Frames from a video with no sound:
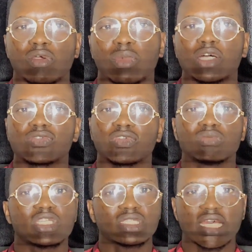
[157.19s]
come out
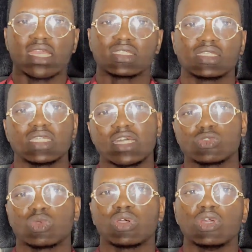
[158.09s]
from the scientists
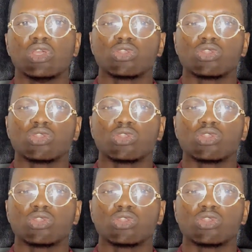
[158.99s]
as well.